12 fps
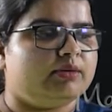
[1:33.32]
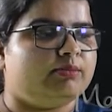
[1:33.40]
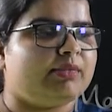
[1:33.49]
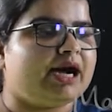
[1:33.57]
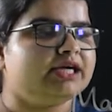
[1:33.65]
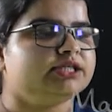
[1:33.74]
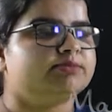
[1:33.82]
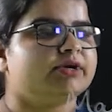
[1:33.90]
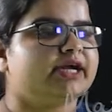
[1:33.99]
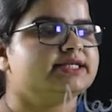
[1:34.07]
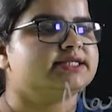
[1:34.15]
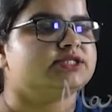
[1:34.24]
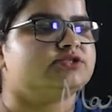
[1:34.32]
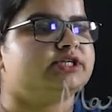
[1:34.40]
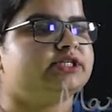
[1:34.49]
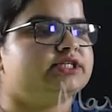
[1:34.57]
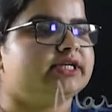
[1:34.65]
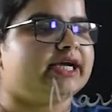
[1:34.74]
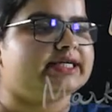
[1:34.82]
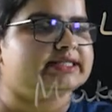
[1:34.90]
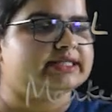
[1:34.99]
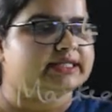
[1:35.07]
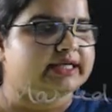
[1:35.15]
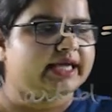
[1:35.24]
Marked price is written
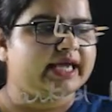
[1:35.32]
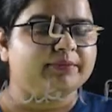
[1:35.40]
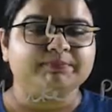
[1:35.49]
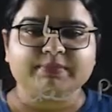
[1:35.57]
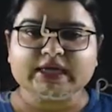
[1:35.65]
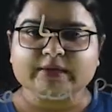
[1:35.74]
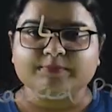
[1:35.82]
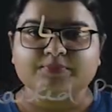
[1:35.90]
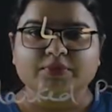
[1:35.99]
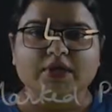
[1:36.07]
as MP.